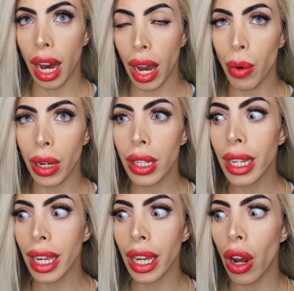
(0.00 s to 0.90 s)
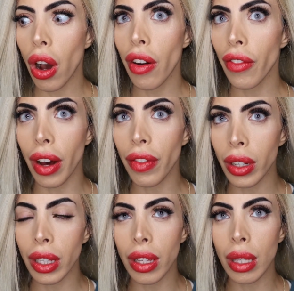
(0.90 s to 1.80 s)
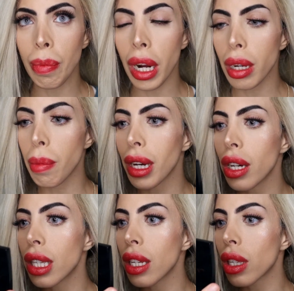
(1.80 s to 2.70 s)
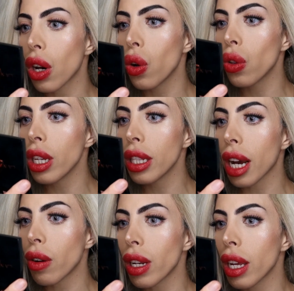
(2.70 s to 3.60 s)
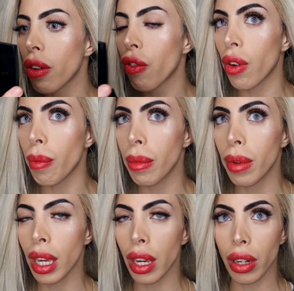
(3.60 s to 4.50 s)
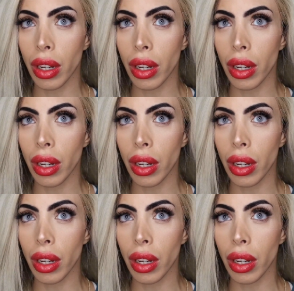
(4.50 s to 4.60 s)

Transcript: I want to take it off after this mark because it's only downhill from here.